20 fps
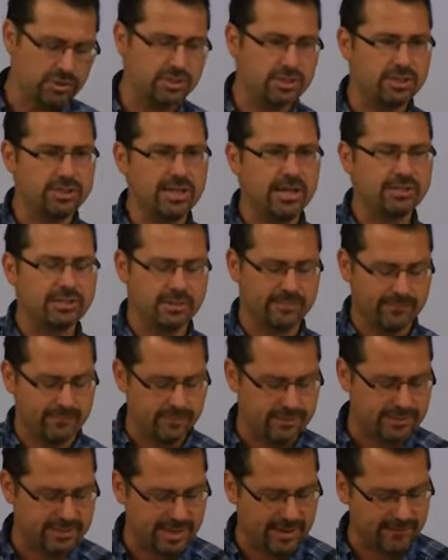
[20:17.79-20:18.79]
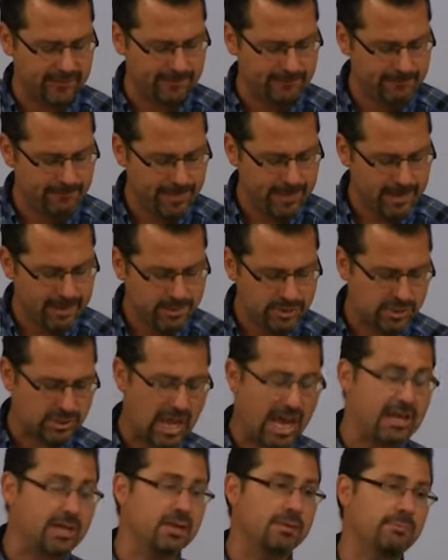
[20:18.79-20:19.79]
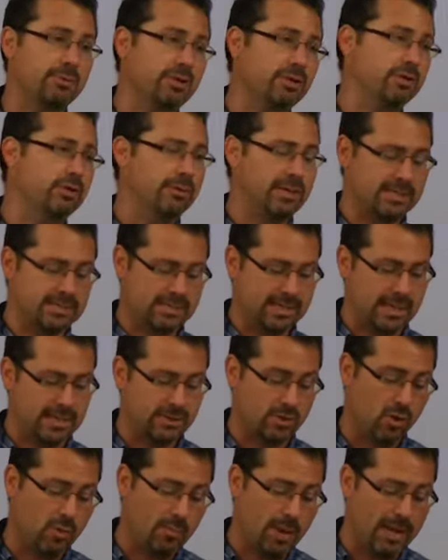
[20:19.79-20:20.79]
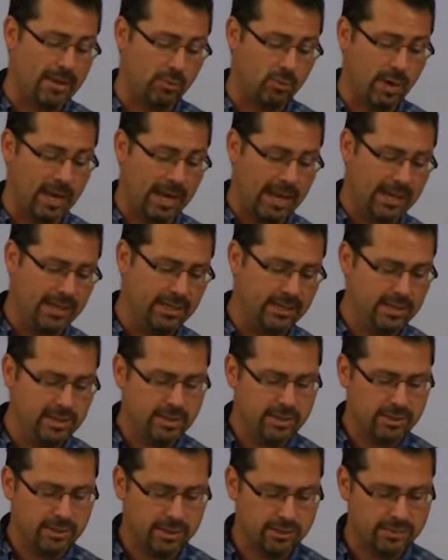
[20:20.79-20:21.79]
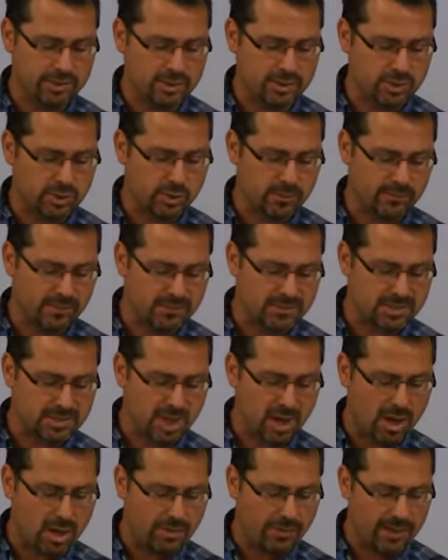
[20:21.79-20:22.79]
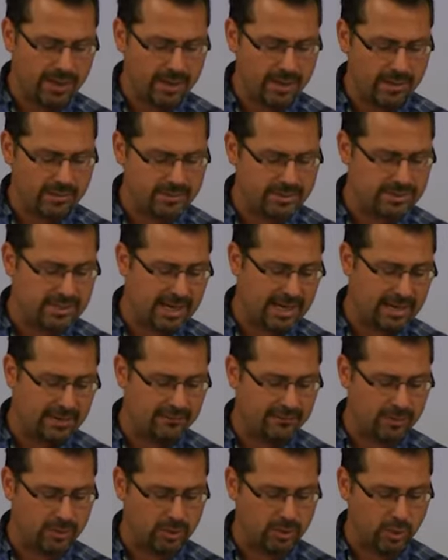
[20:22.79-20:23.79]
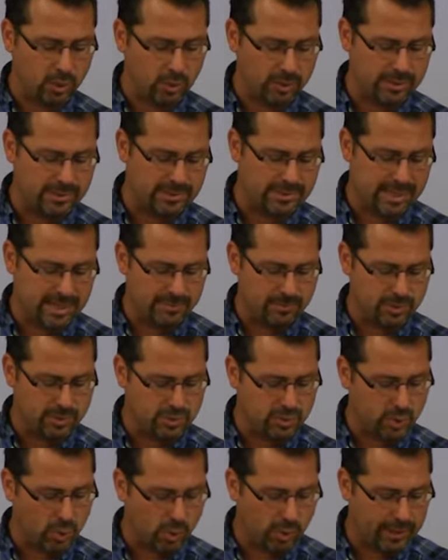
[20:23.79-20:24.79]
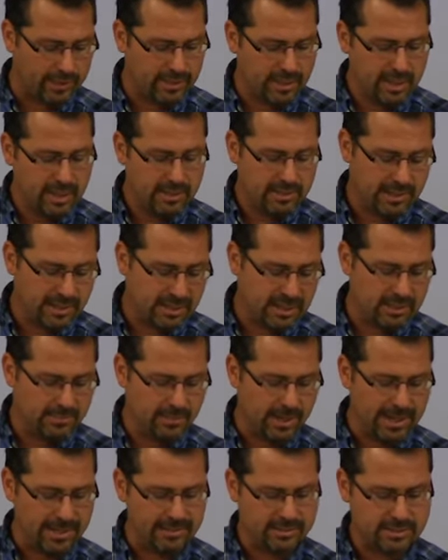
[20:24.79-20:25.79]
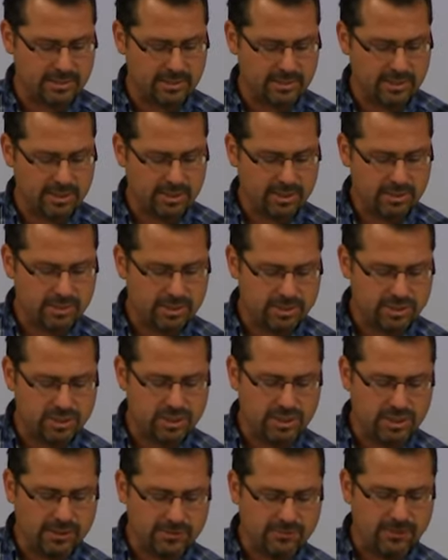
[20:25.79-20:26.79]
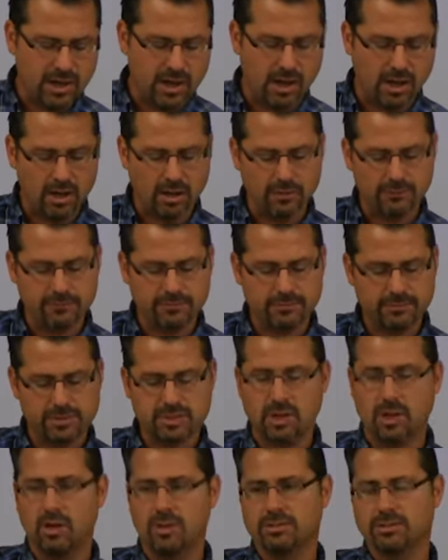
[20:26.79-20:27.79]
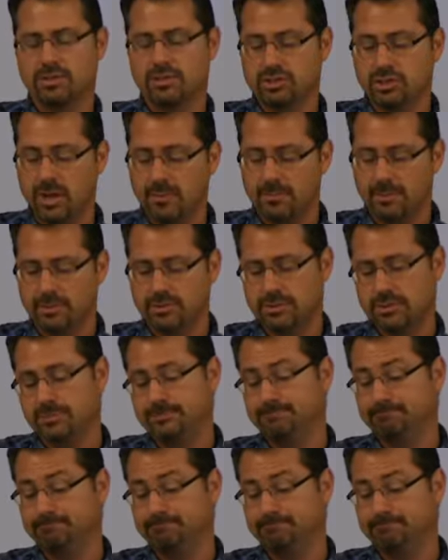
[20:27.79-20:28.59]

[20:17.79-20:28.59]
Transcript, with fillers: Did you catch it in verse 7? Just out of the blue, it says, Oh, by the way, there was a servant of Saul there, detained for the Lord. His name was Doeg, the Edomite, the chief of Saul's shepherds.